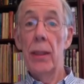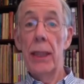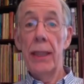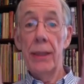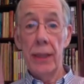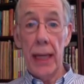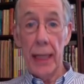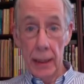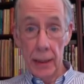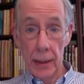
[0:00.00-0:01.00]
It
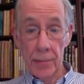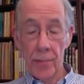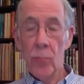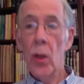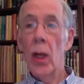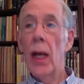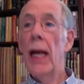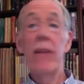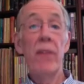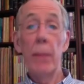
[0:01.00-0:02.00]
sank and
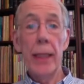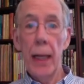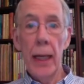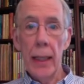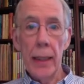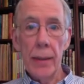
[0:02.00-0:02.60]
everybody died.